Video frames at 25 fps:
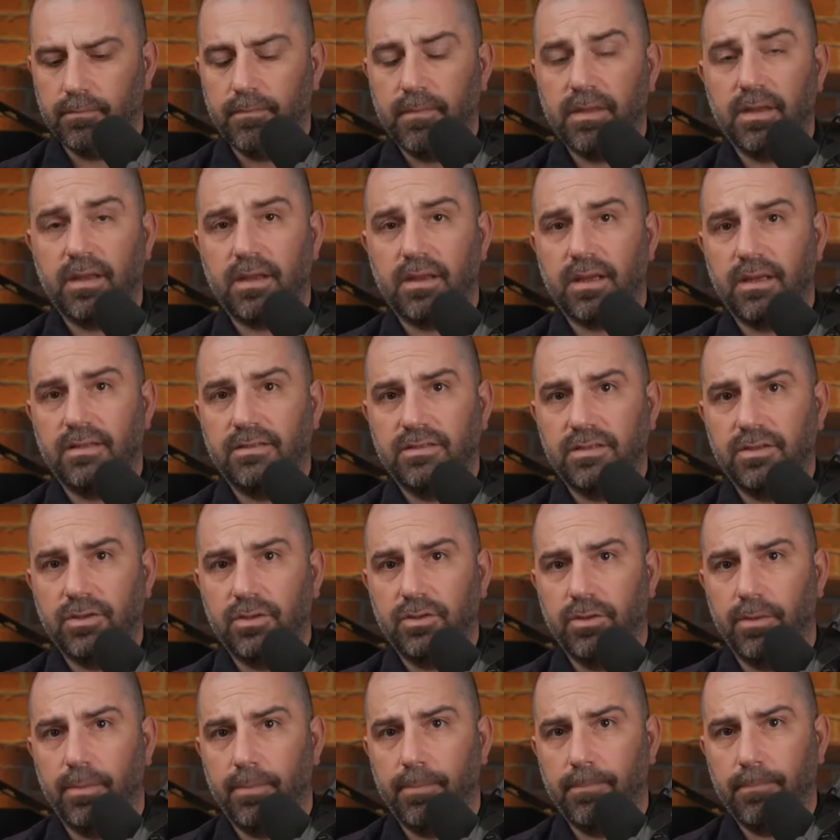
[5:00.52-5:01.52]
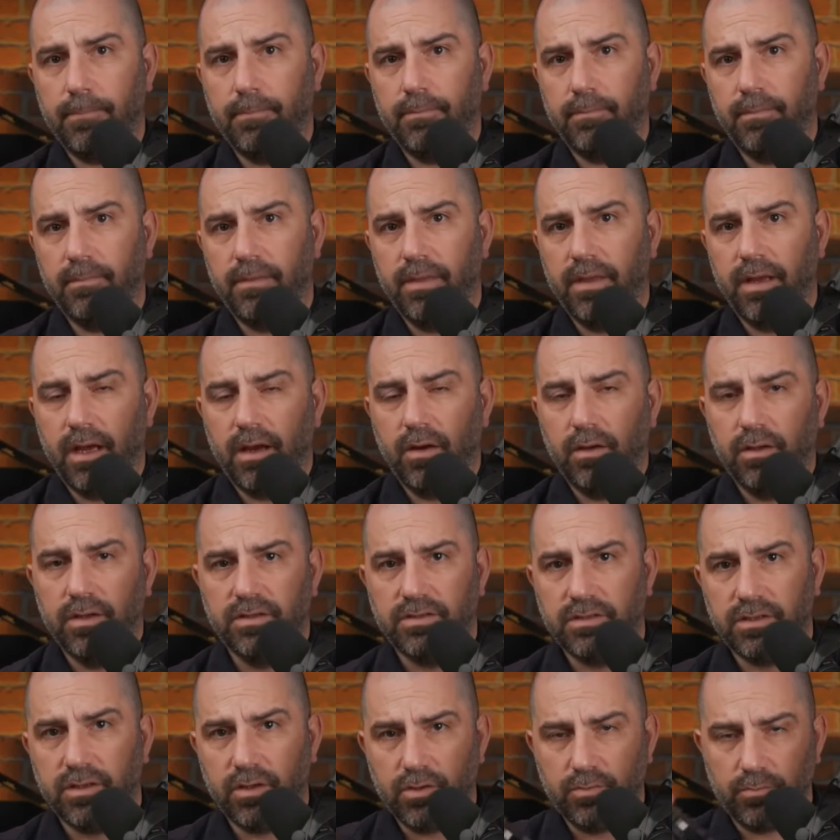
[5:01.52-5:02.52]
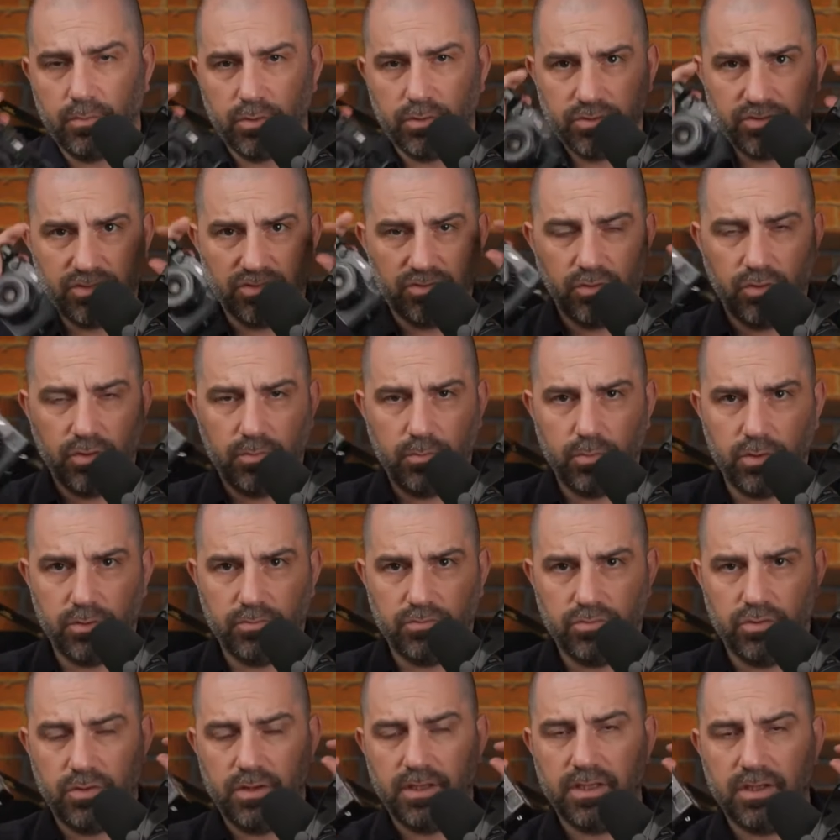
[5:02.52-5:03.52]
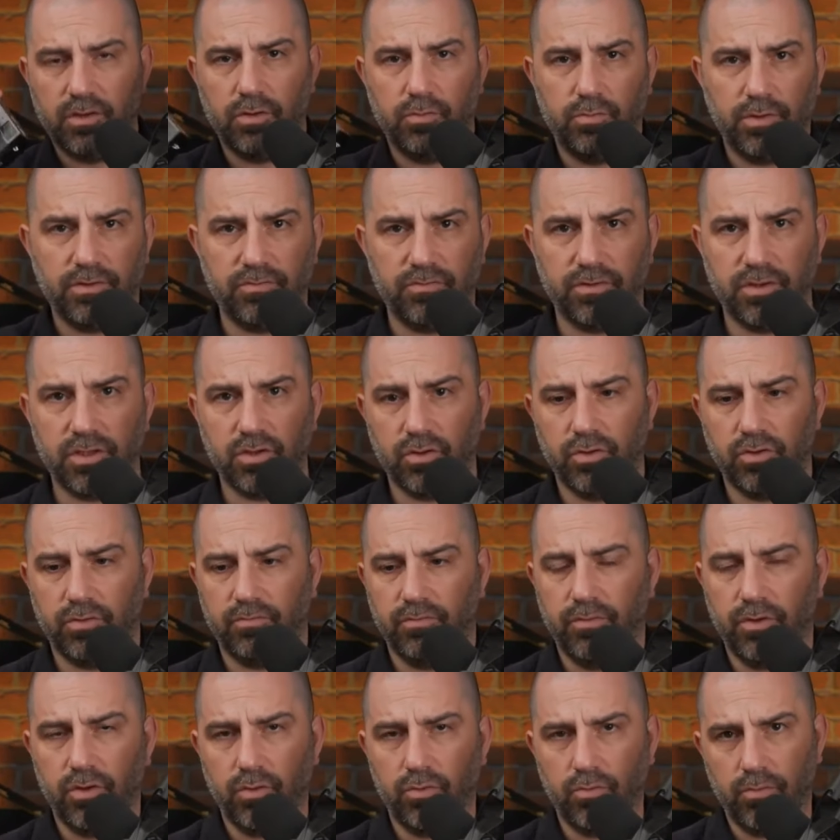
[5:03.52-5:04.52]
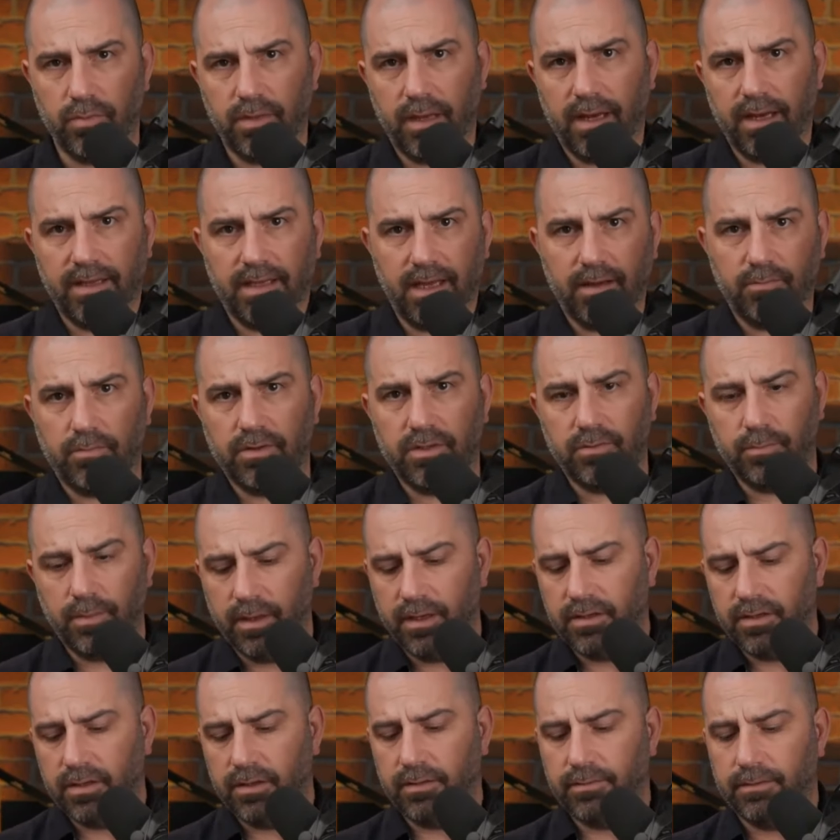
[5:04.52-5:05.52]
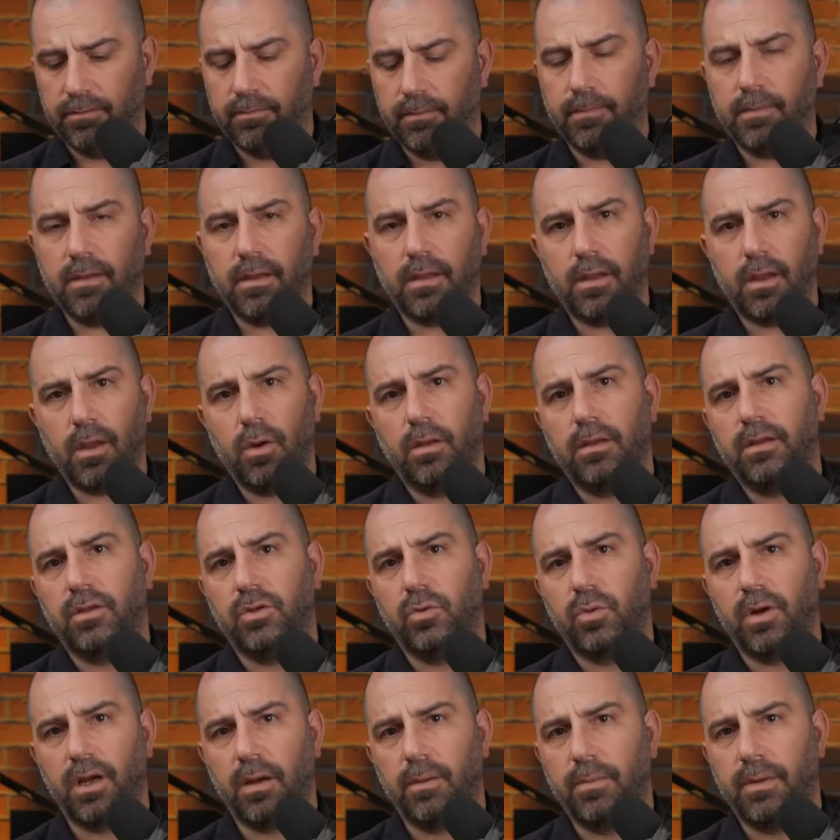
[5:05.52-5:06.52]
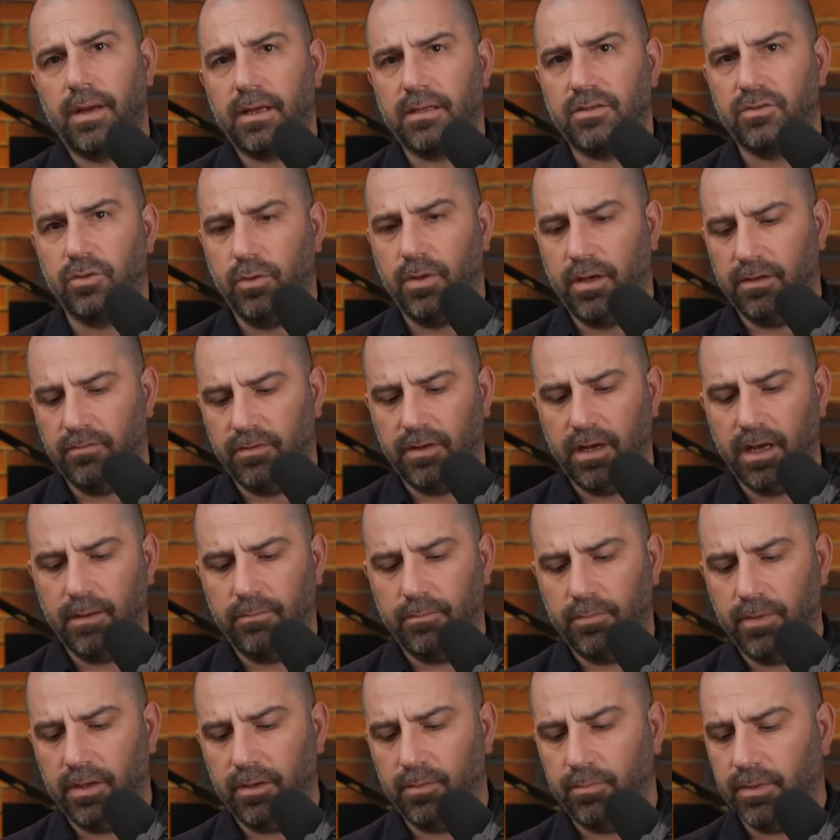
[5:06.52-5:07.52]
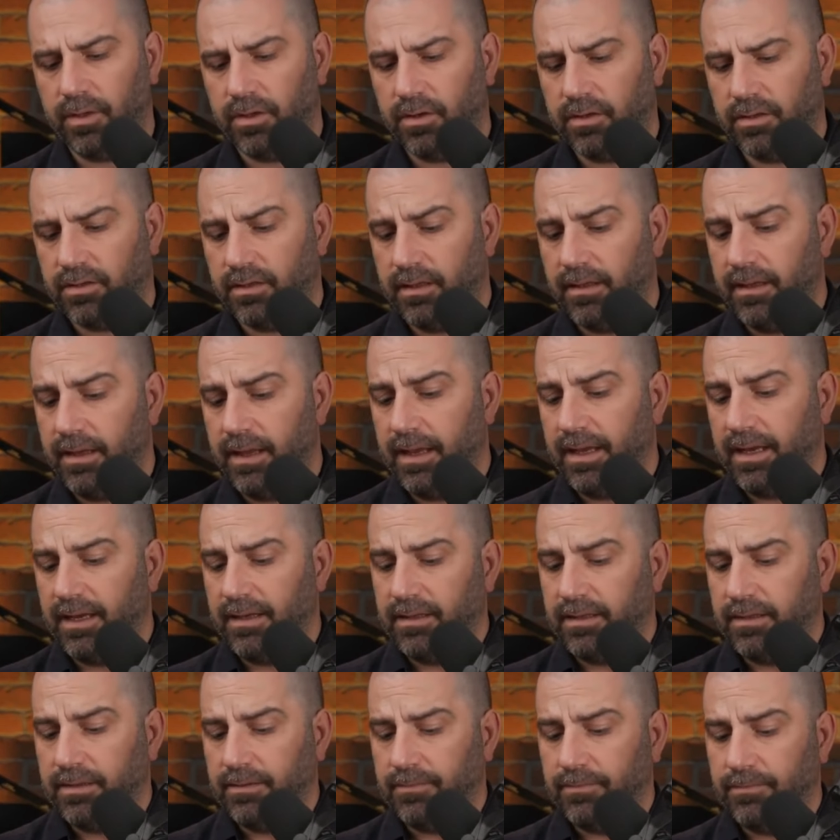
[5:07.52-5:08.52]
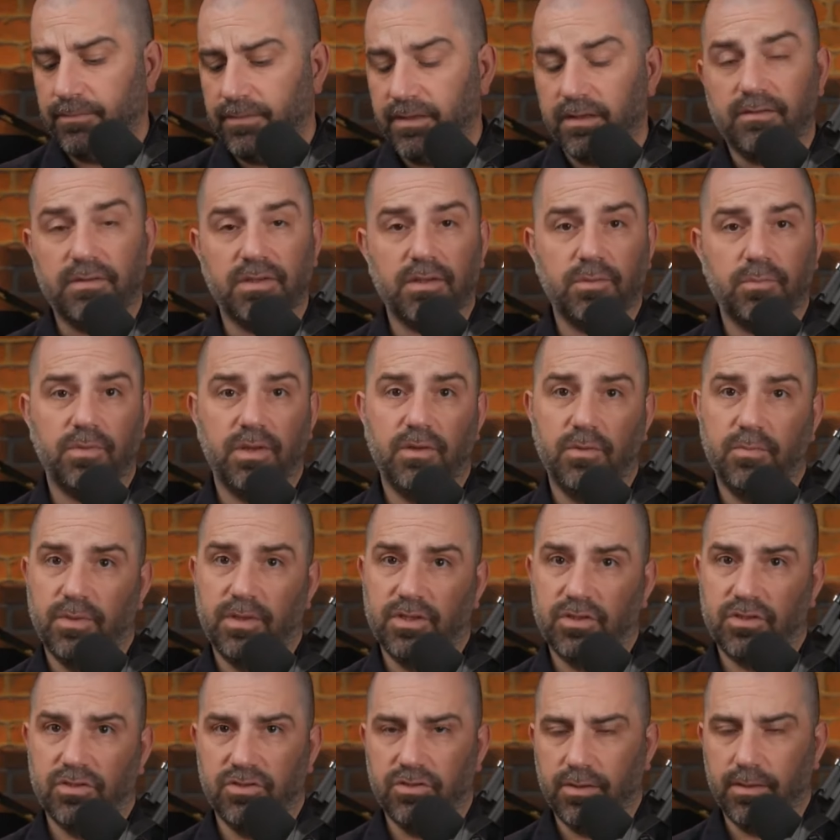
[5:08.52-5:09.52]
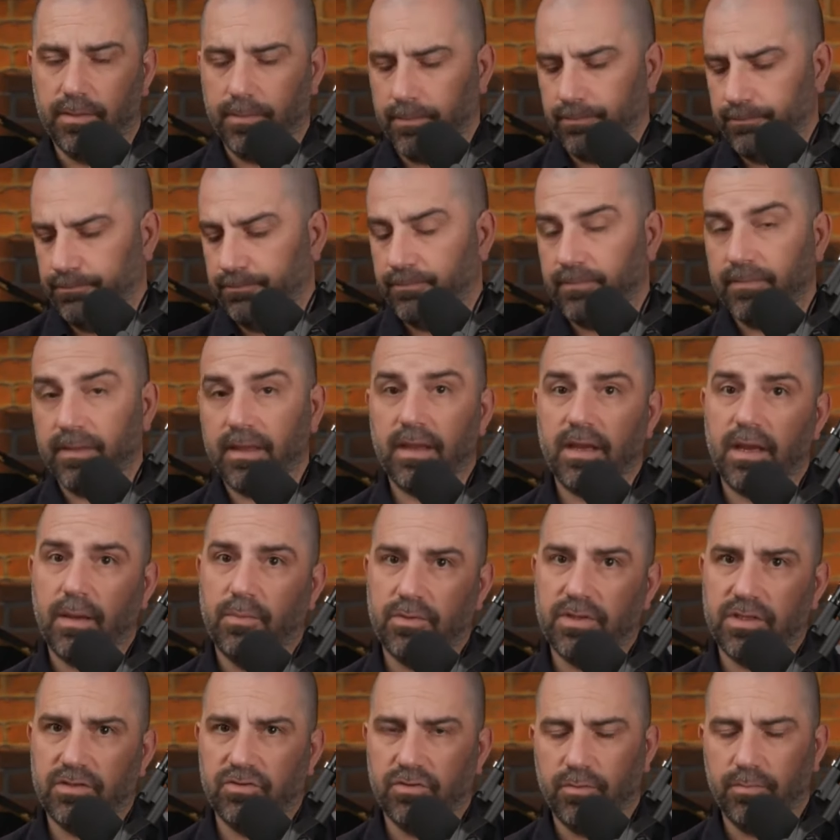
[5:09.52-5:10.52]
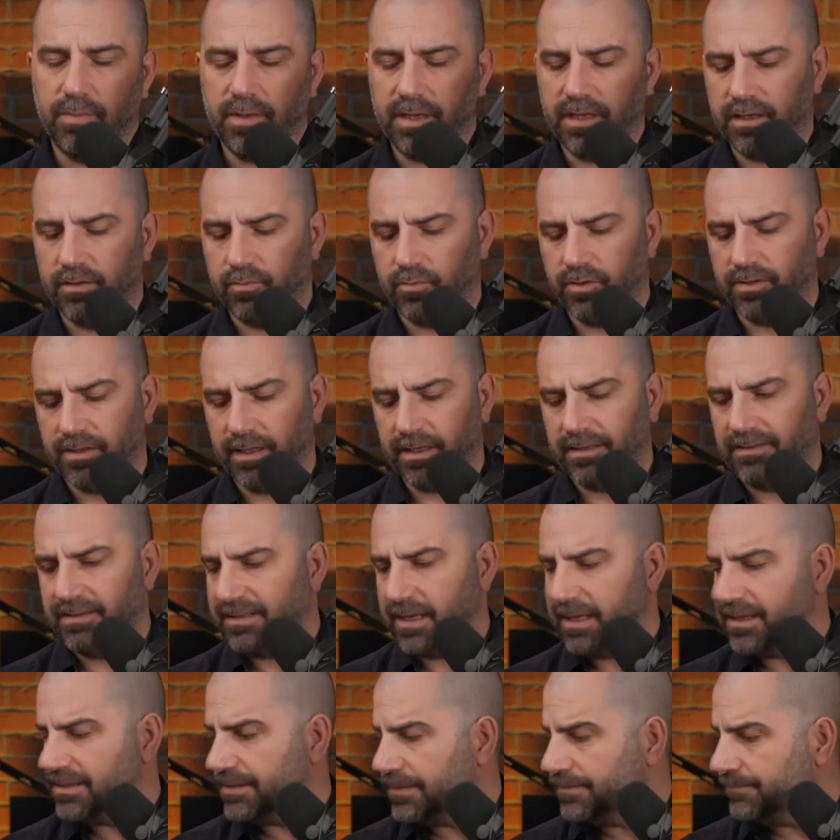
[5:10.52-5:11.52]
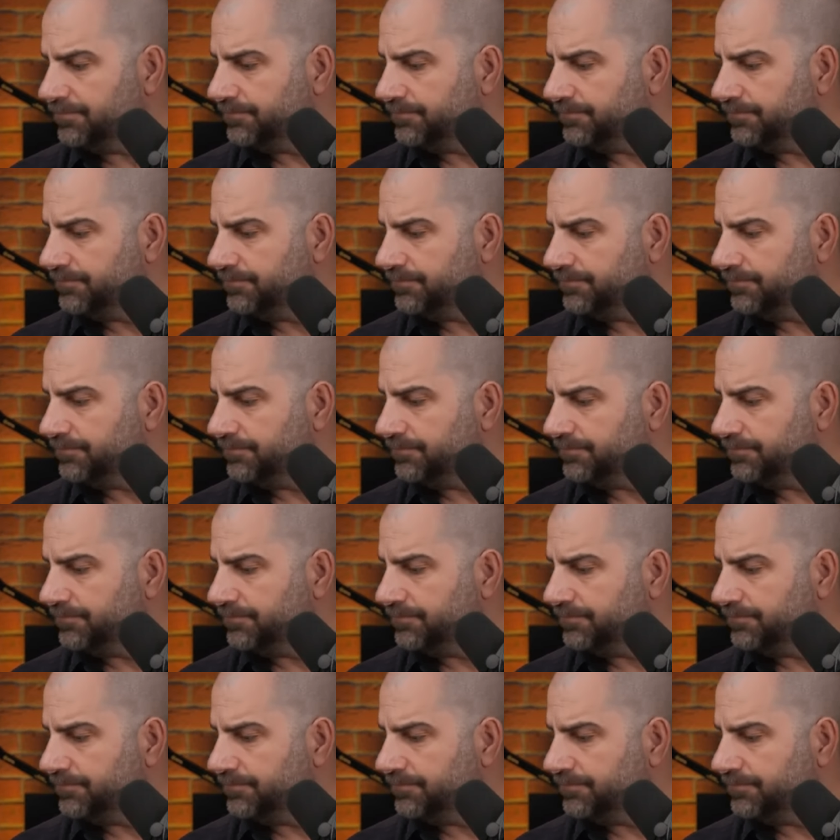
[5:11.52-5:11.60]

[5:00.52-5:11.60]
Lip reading: The lenses that are considered most suitable for the human field of view and eye perspective are described as 35mm and 50mm. I'm just repeating what they say.